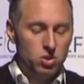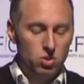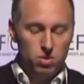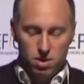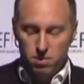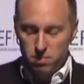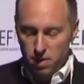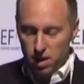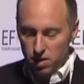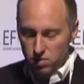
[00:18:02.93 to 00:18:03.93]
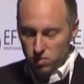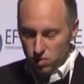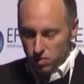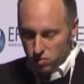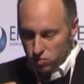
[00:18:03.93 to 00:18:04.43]
to
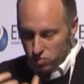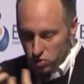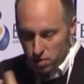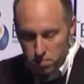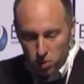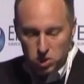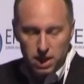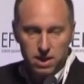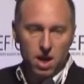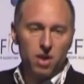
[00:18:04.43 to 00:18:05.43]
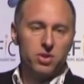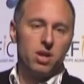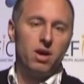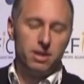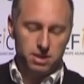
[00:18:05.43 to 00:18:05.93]
try and modulate their
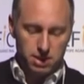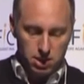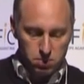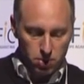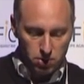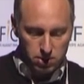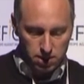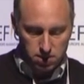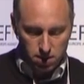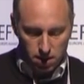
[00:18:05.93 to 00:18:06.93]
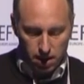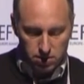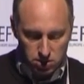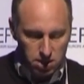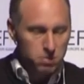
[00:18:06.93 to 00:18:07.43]
underlying disease process, as
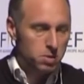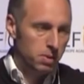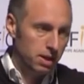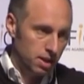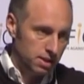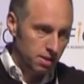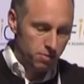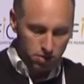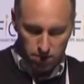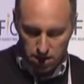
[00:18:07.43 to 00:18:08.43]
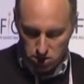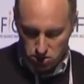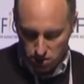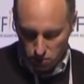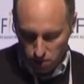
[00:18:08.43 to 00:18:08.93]
there seems to be a definite
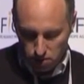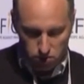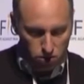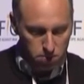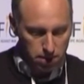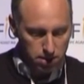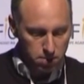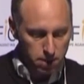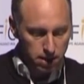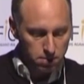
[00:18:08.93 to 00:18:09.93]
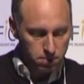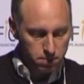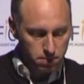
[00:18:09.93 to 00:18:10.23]
relationship with neuropathic pain.